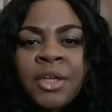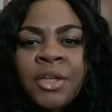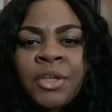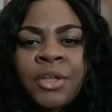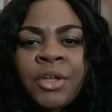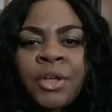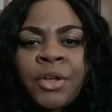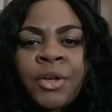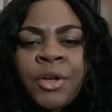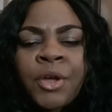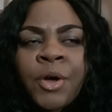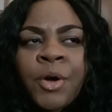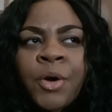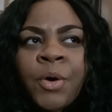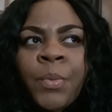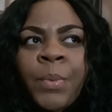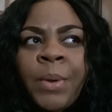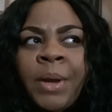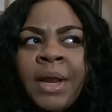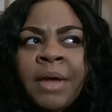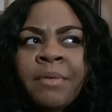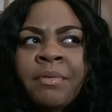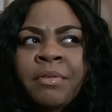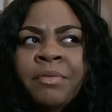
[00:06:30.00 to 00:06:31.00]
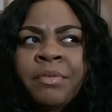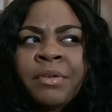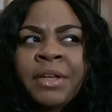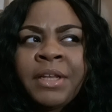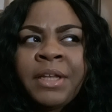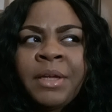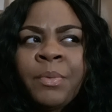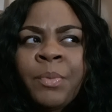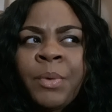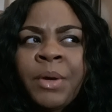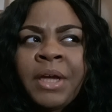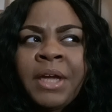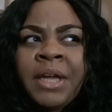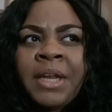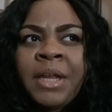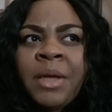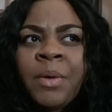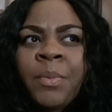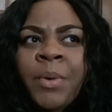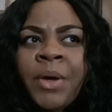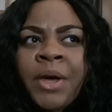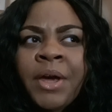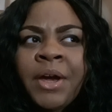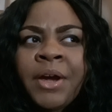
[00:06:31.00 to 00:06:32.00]
You know, we never really went
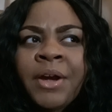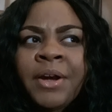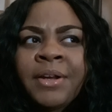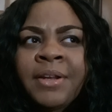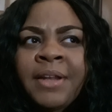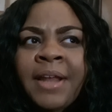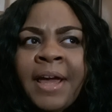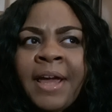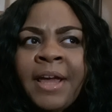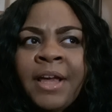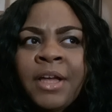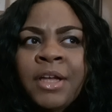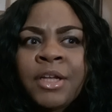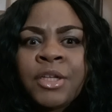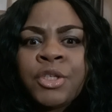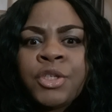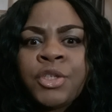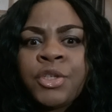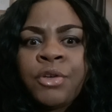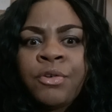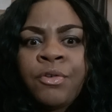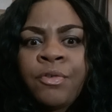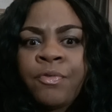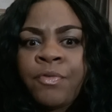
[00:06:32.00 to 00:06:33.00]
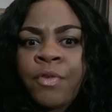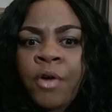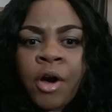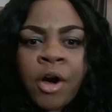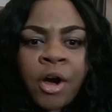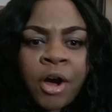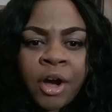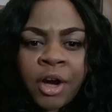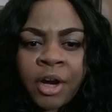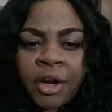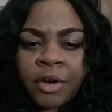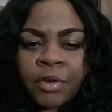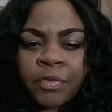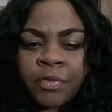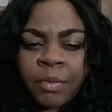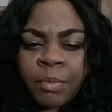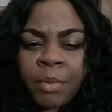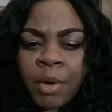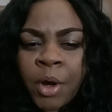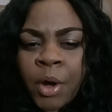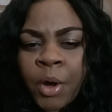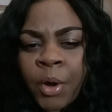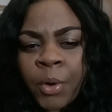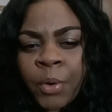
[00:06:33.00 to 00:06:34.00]
anywhere, like, too far
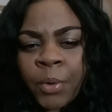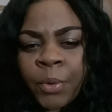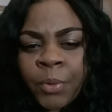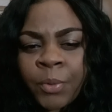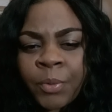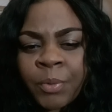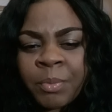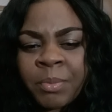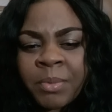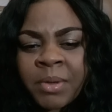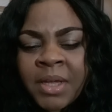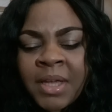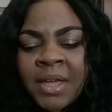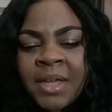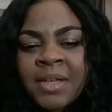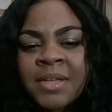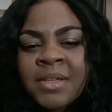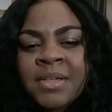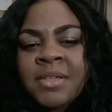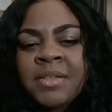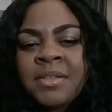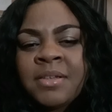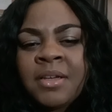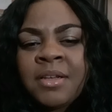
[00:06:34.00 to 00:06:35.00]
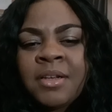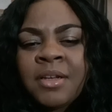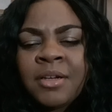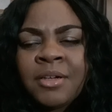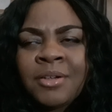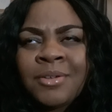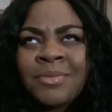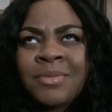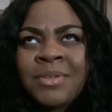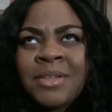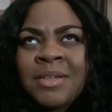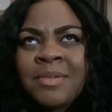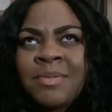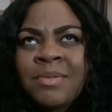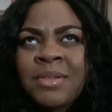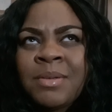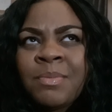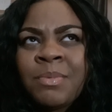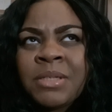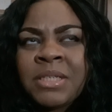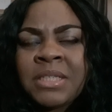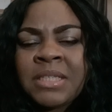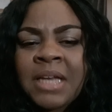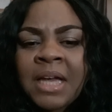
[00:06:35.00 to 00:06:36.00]
from home. You know, there,
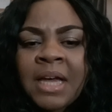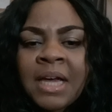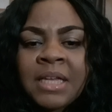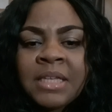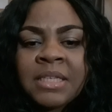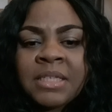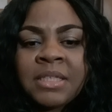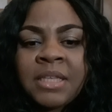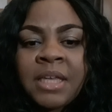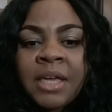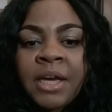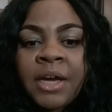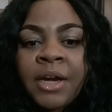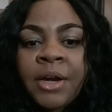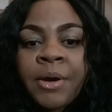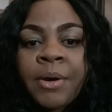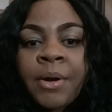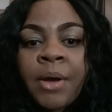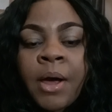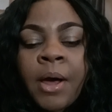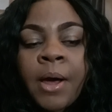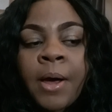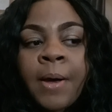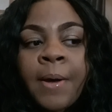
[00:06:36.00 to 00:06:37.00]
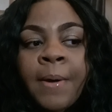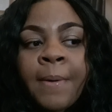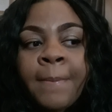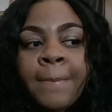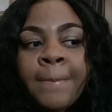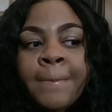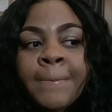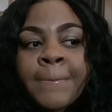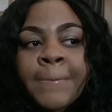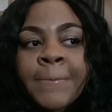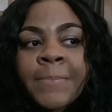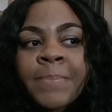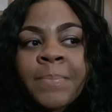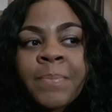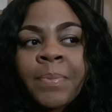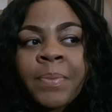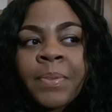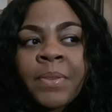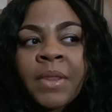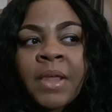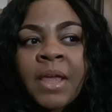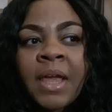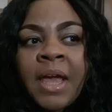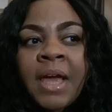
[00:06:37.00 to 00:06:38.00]
there was signs there. Um,
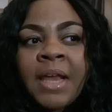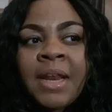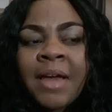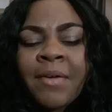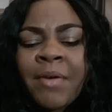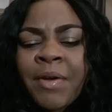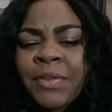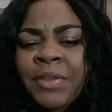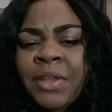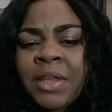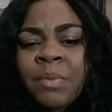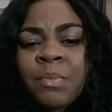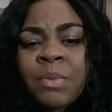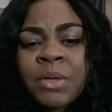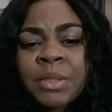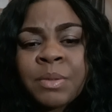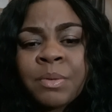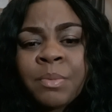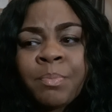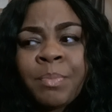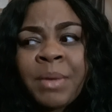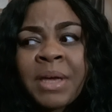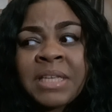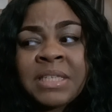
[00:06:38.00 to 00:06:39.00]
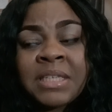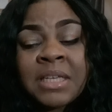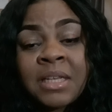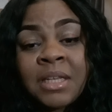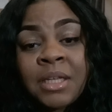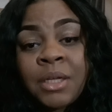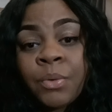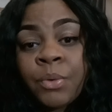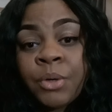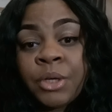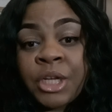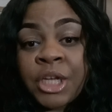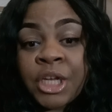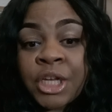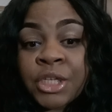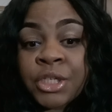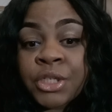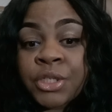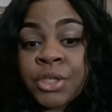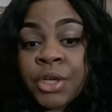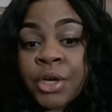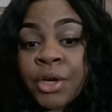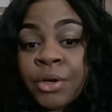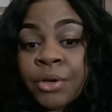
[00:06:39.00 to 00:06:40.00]
and everything was basically on
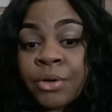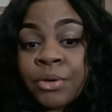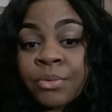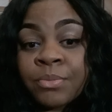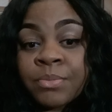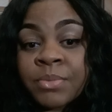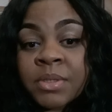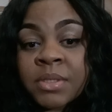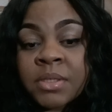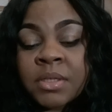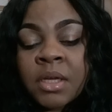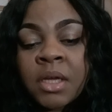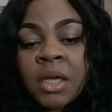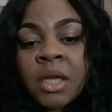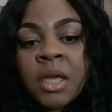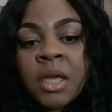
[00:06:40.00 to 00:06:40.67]
his terms.